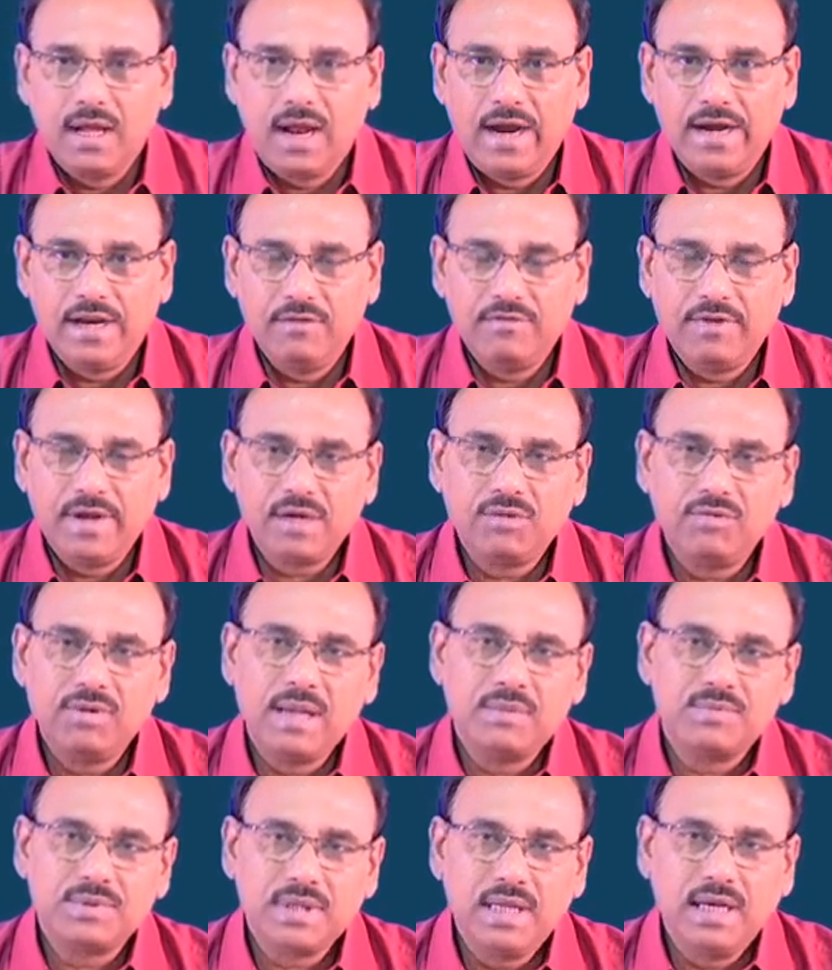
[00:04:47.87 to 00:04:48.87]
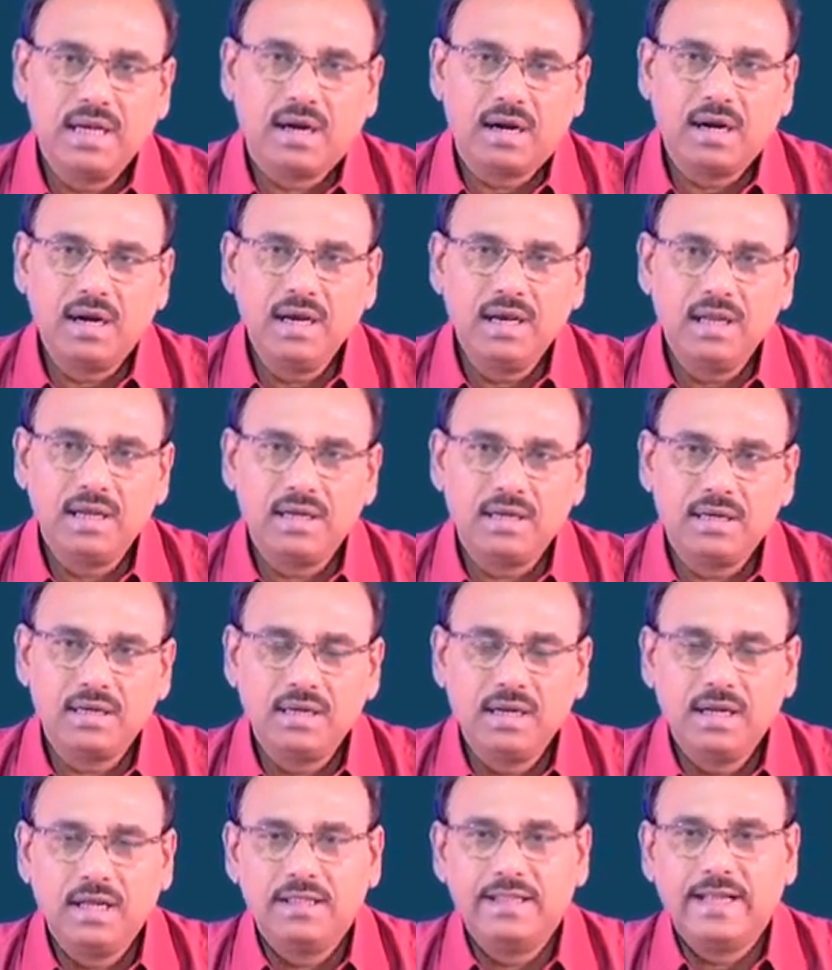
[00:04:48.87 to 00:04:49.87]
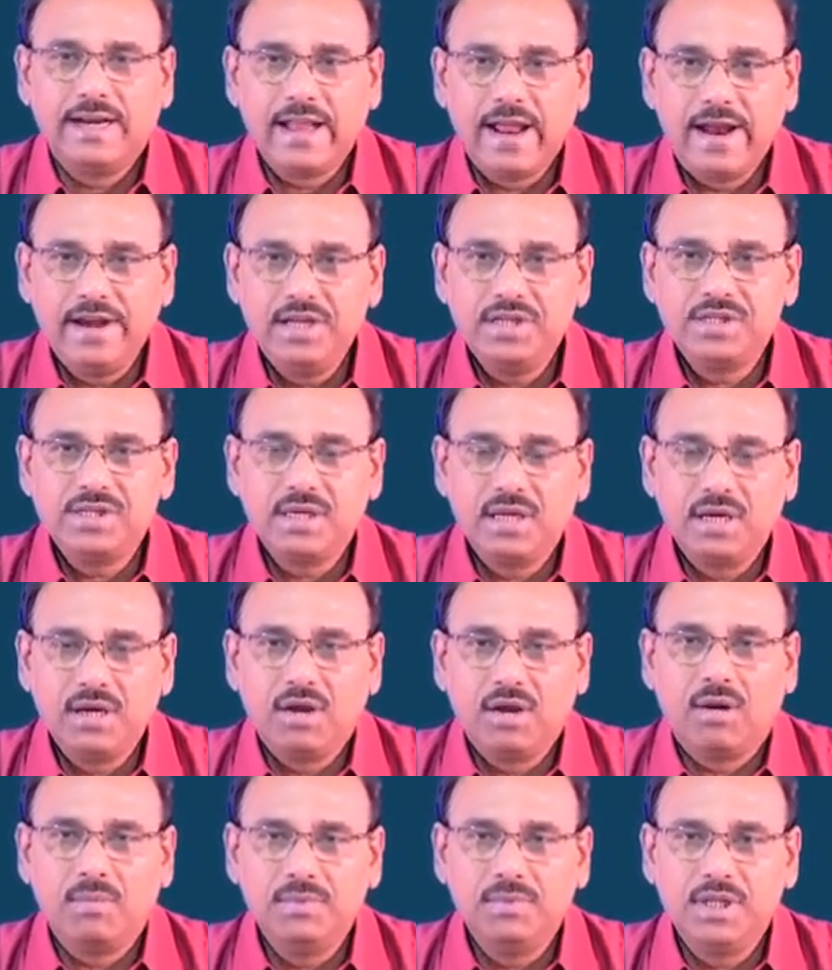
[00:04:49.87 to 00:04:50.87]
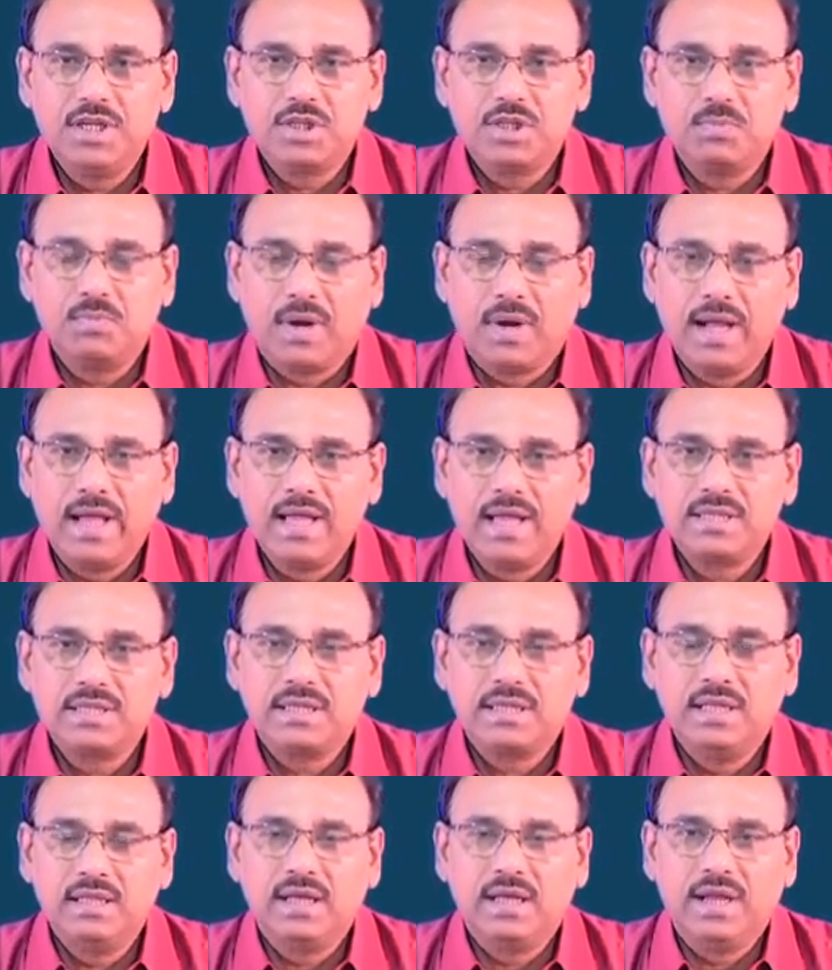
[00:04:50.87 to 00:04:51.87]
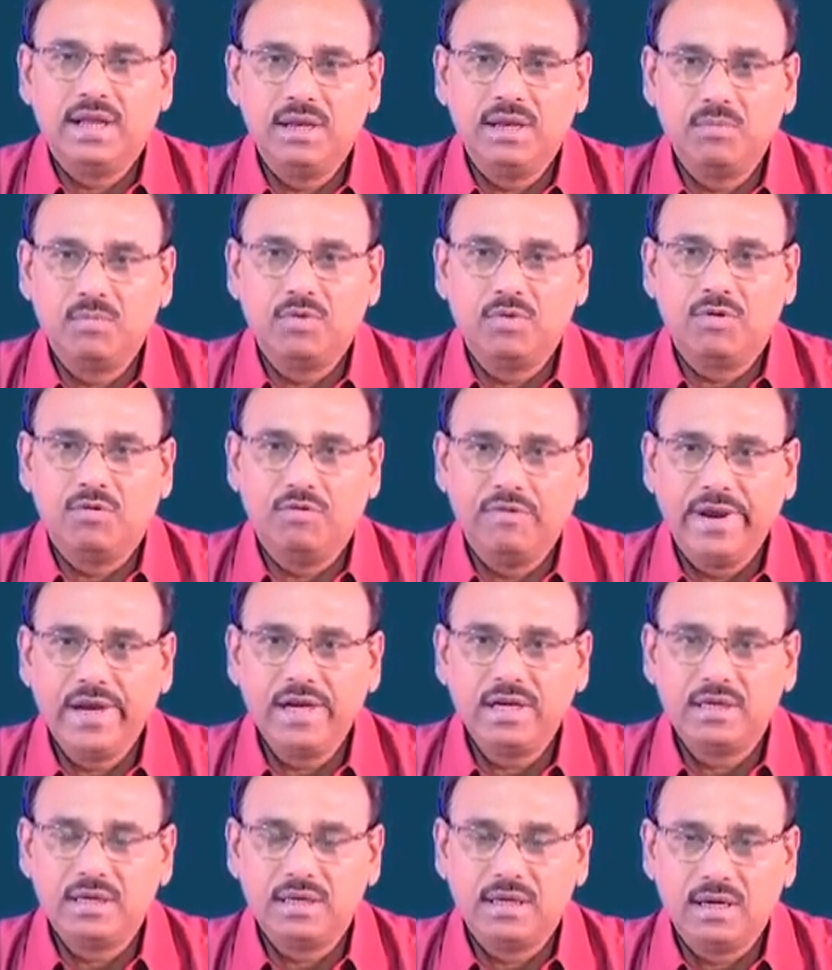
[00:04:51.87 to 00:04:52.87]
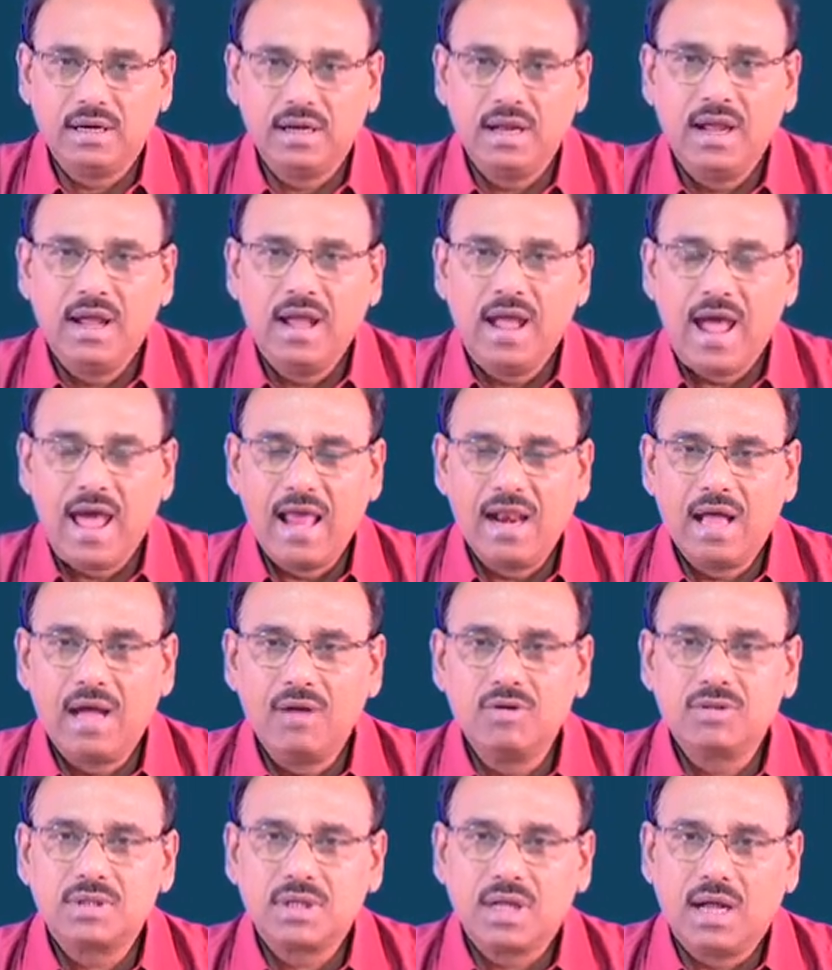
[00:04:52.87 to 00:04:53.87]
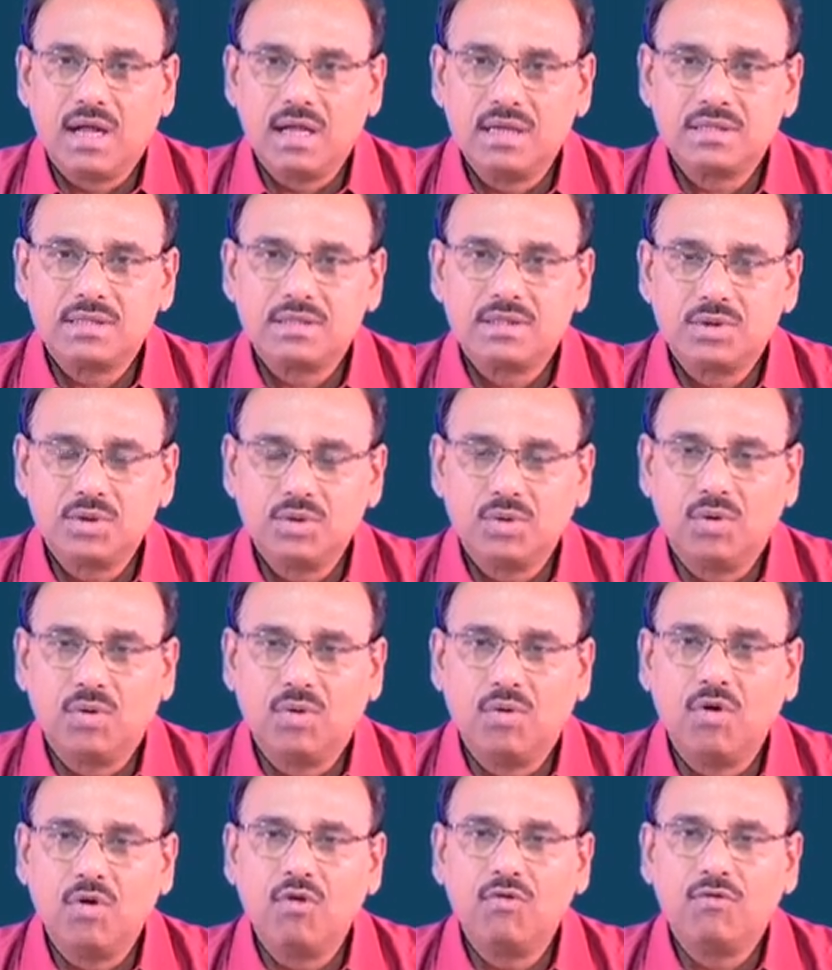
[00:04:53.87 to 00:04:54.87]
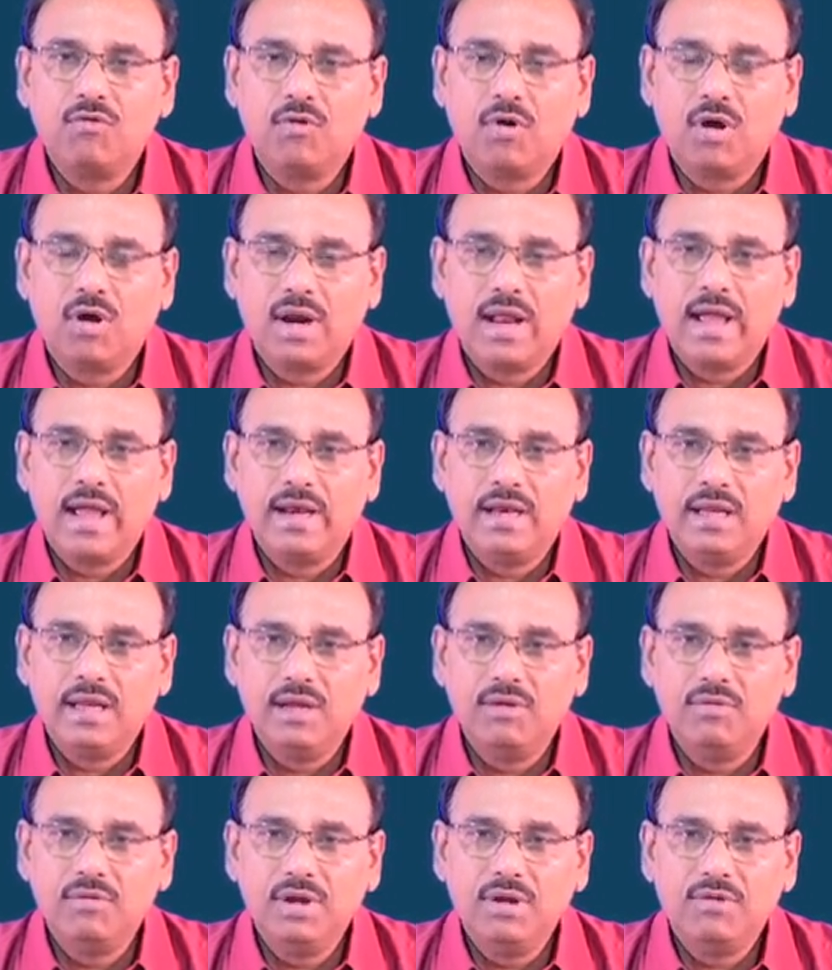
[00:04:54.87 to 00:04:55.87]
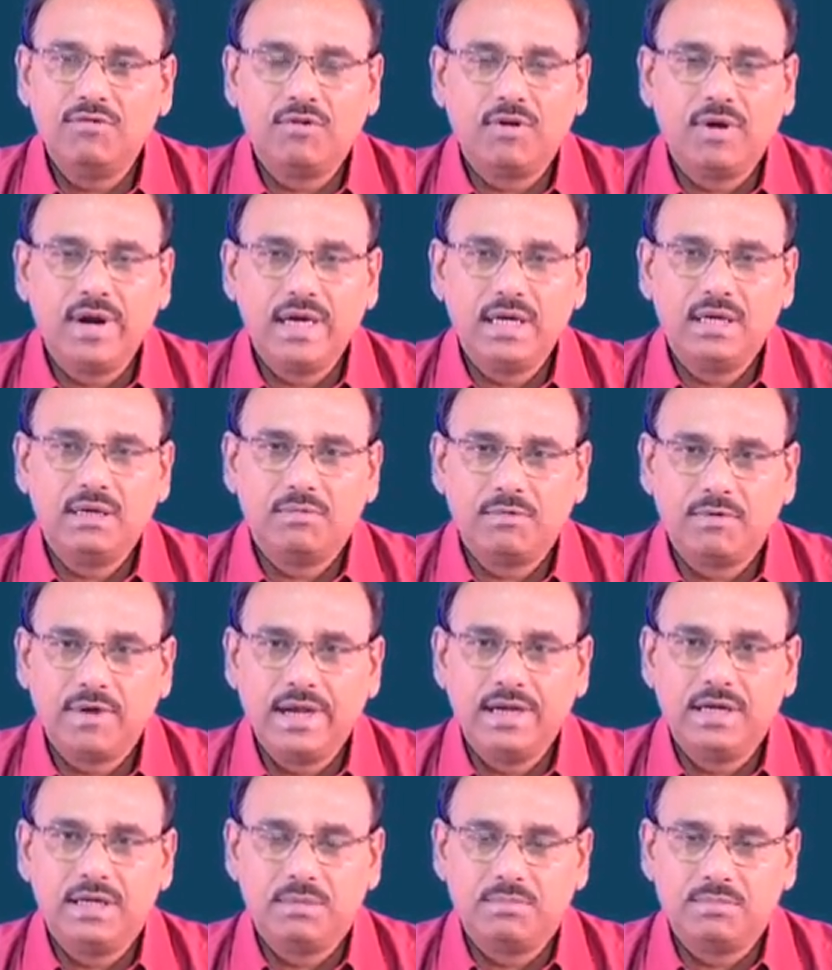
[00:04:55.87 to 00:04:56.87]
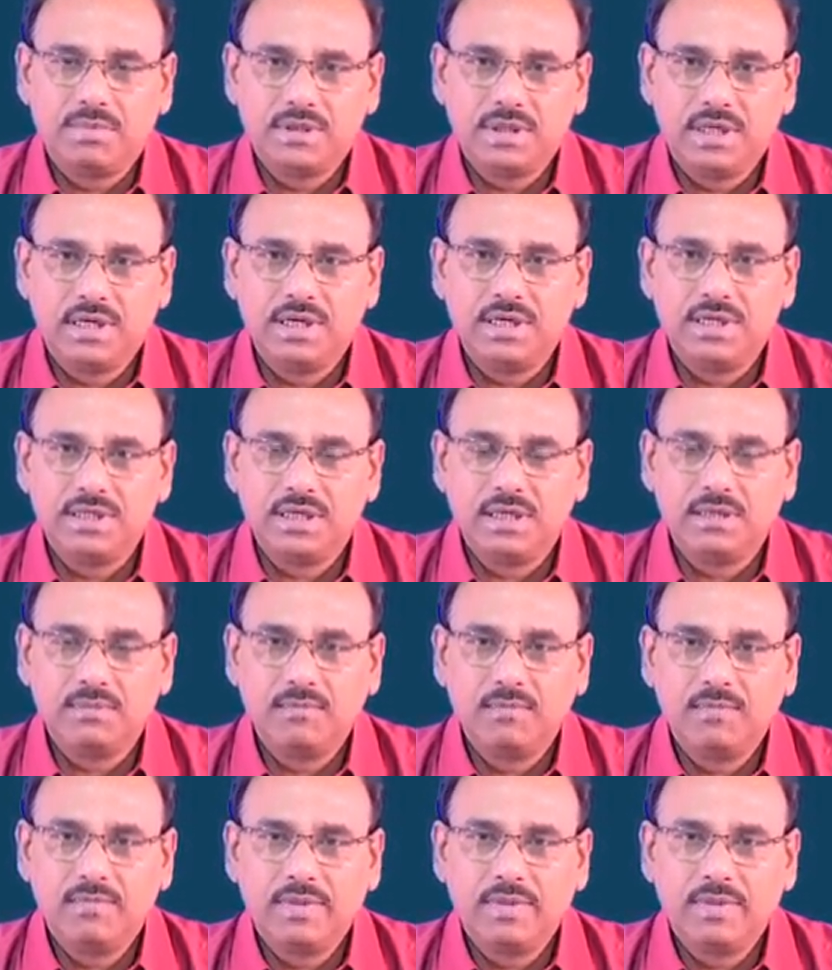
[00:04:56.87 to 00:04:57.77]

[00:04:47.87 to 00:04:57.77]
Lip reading: And in fact, we have seen earlier that addition of this bias in the input vector allows us to go for an unified representation.